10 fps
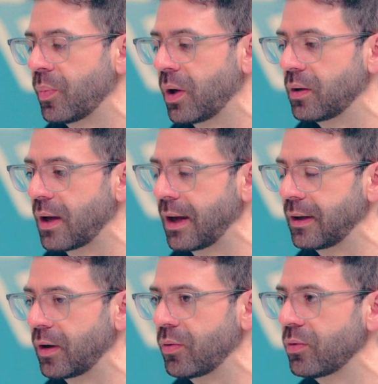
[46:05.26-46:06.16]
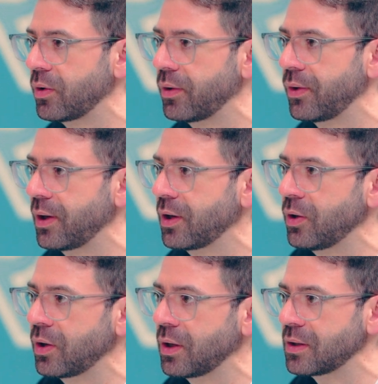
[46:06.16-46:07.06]
but I don't think
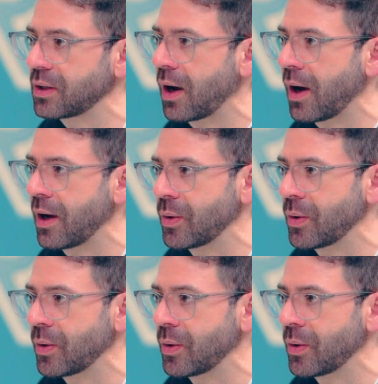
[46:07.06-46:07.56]
you can tie